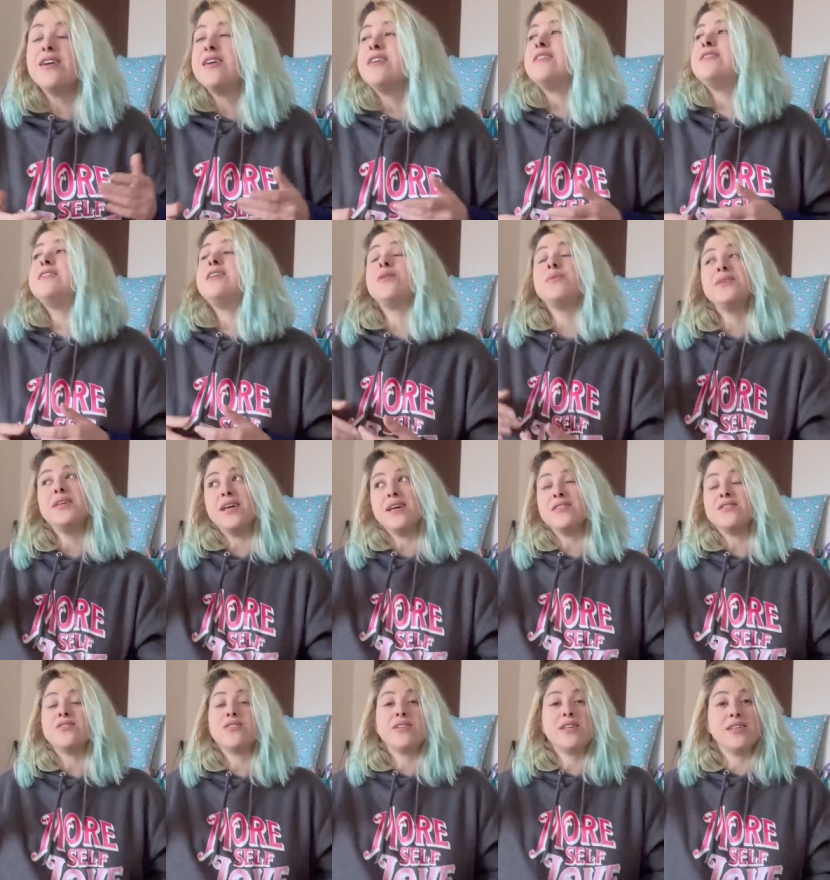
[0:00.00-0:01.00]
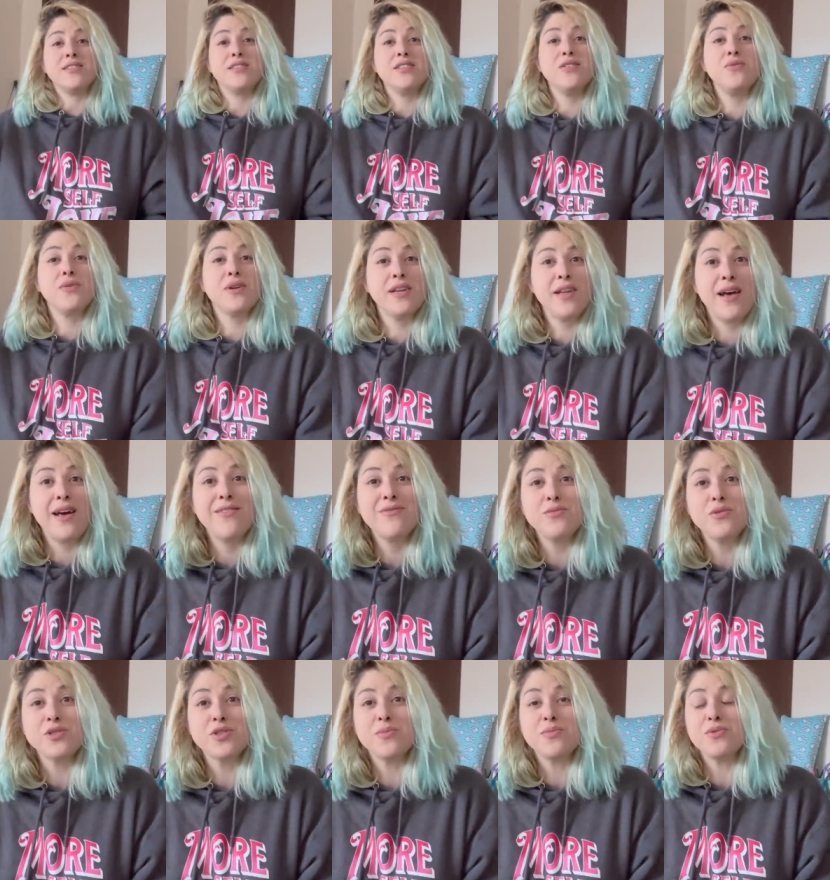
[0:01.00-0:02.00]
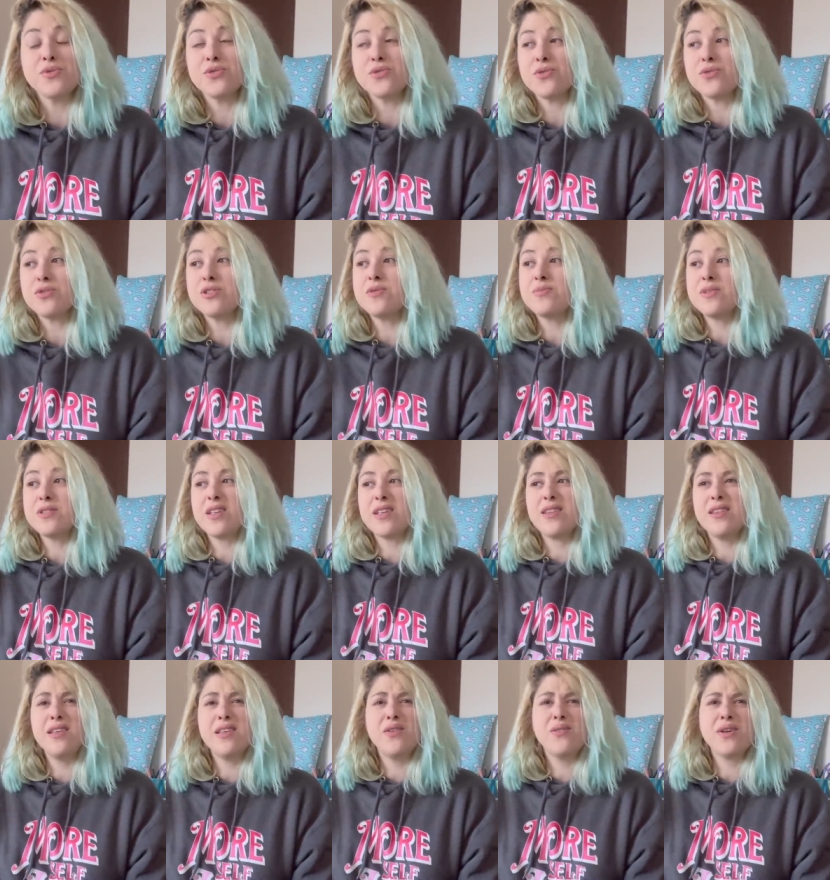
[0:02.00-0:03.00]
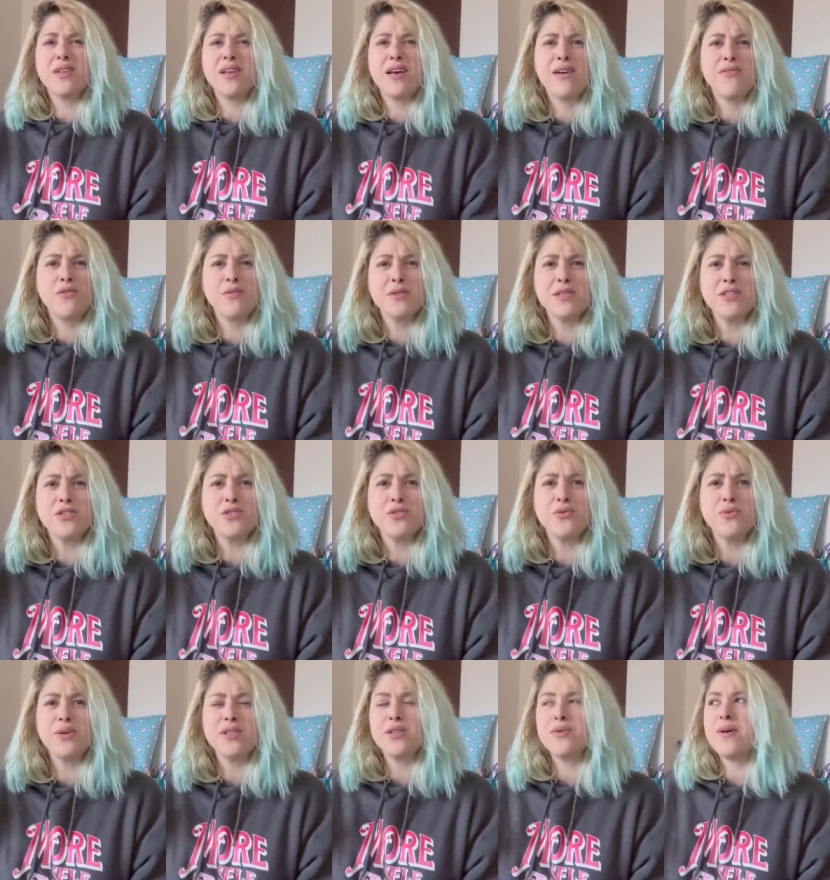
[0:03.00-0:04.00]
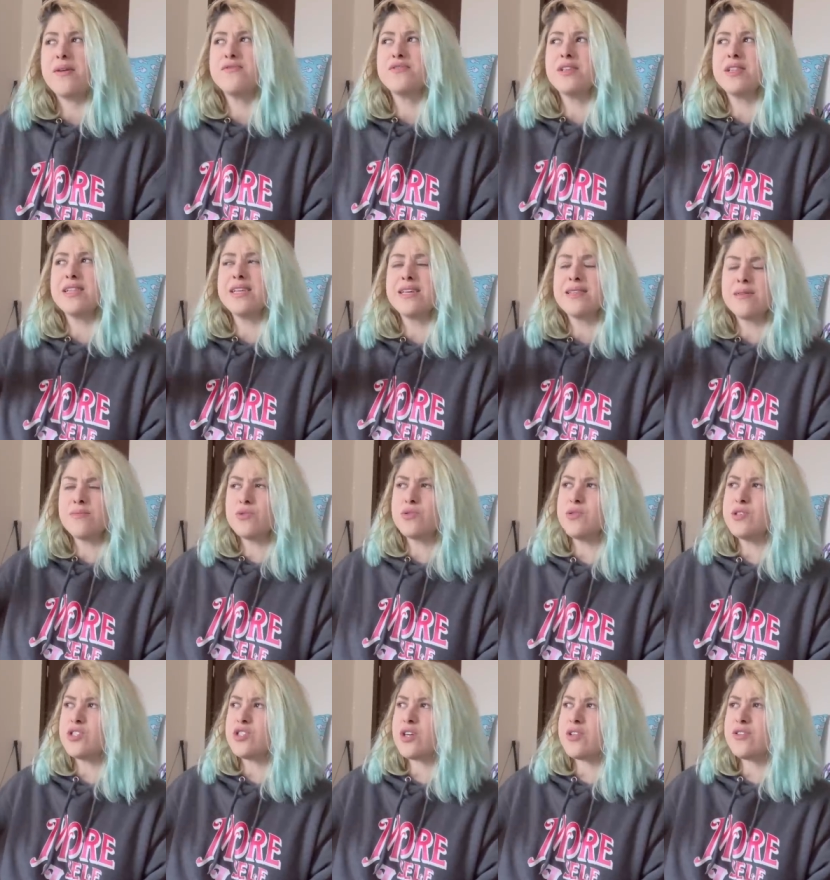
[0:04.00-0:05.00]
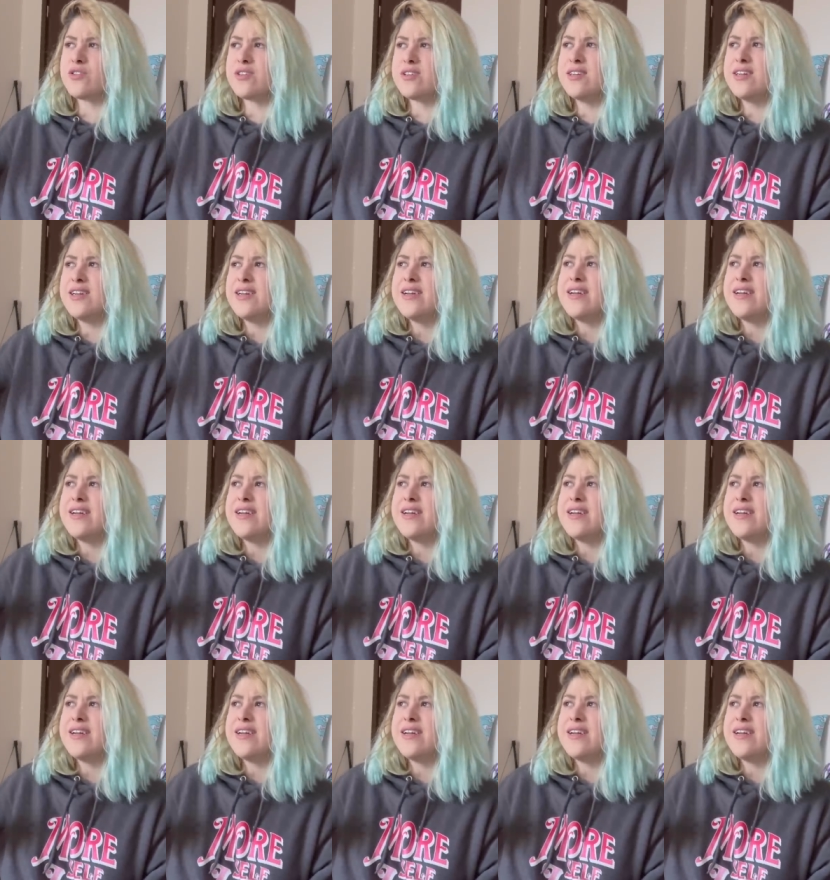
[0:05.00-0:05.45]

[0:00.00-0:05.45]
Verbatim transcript: Now, yes, on Etsy, you can have multiple stores, but I think you can have only two and you have to link them to each other.